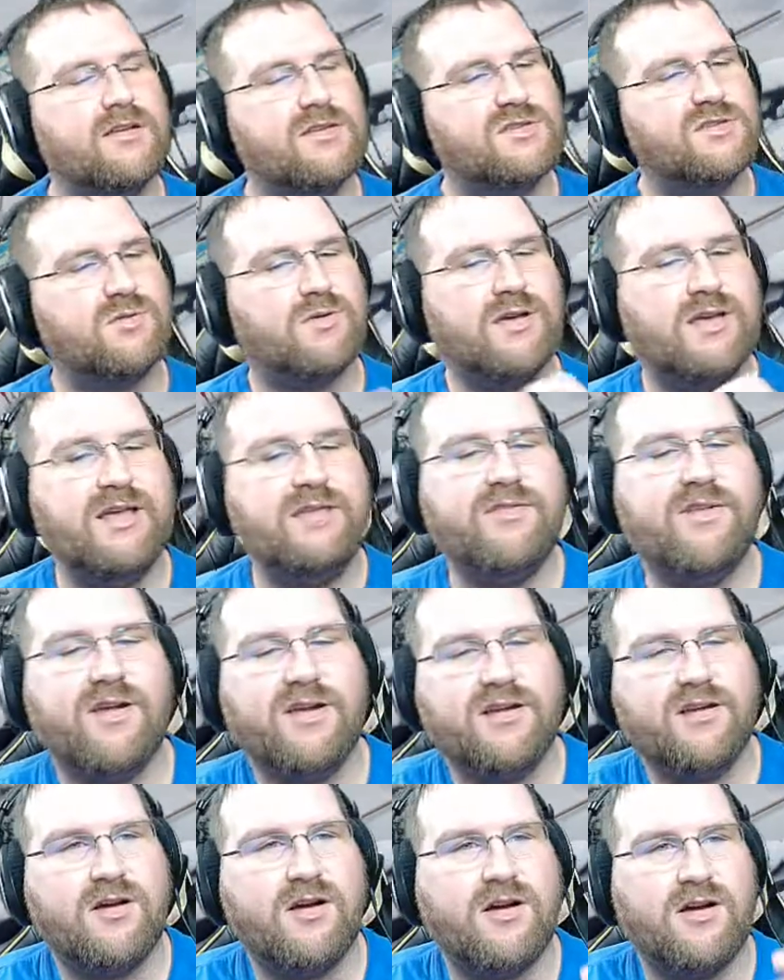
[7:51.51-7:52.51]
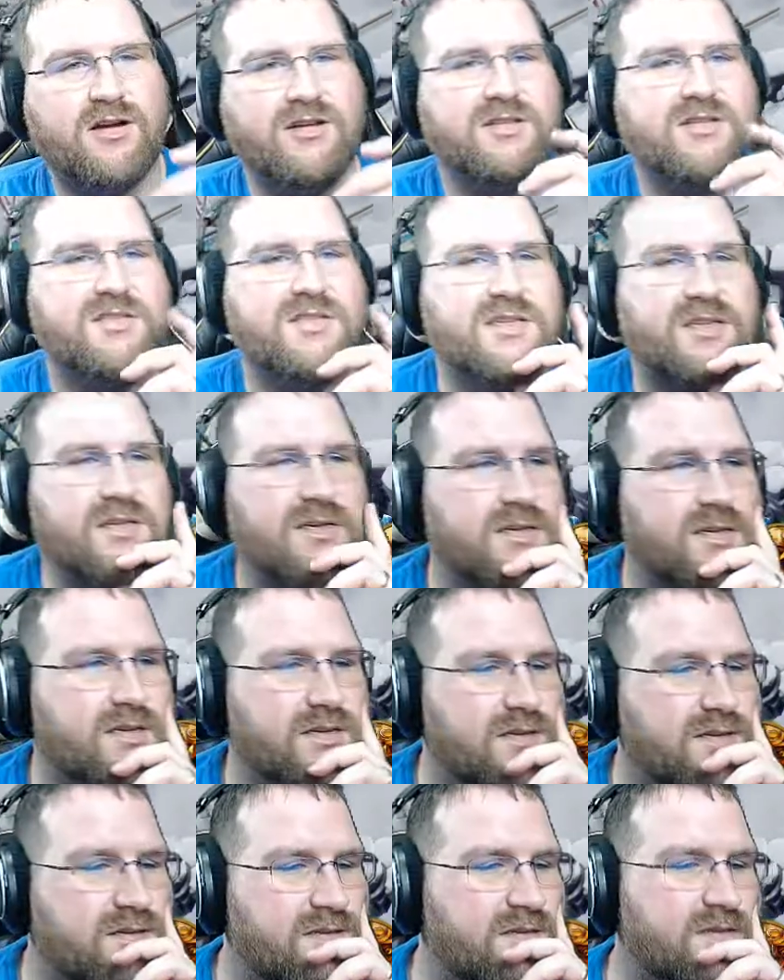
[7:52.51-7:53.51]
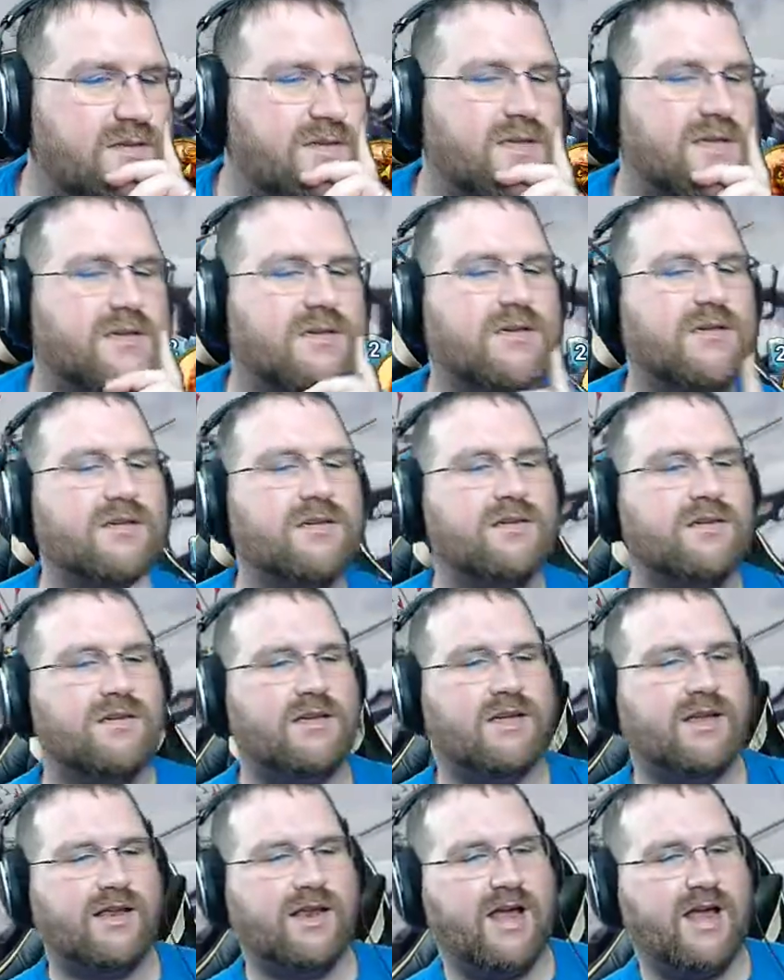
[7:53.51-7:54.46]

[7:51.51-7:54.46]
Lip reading: So we're even on cards. And